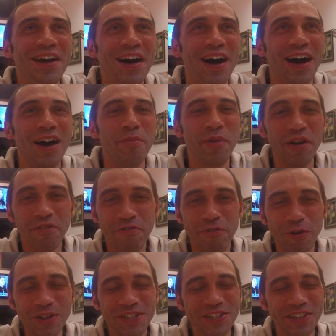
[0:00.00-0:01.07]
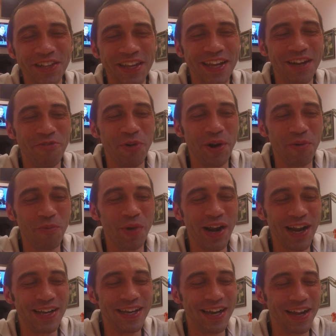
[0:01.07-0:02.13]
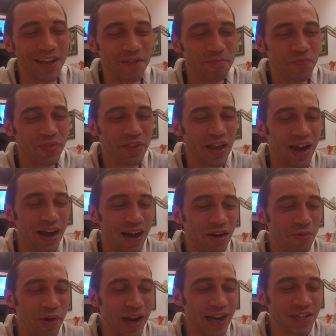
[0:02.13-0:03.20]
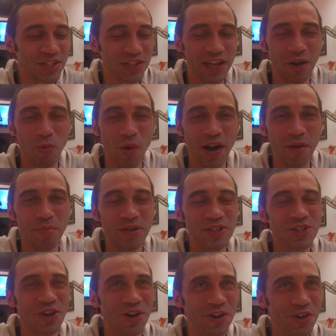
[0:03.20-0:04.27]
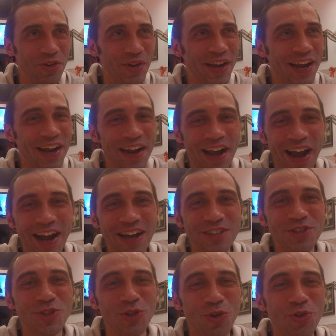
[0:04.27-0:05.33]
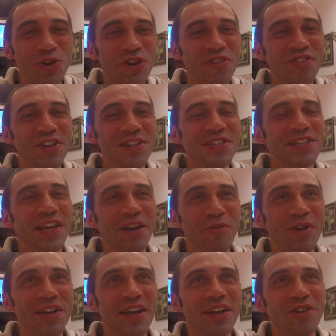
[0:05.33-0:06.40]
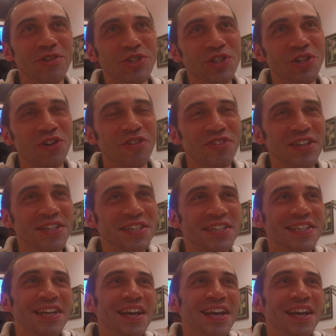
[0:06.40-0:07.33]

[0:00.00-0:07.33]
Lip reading: But unfortunately, when I did it, when I actually like went up and started doing it, I got so nervous, like ridiculously nervous,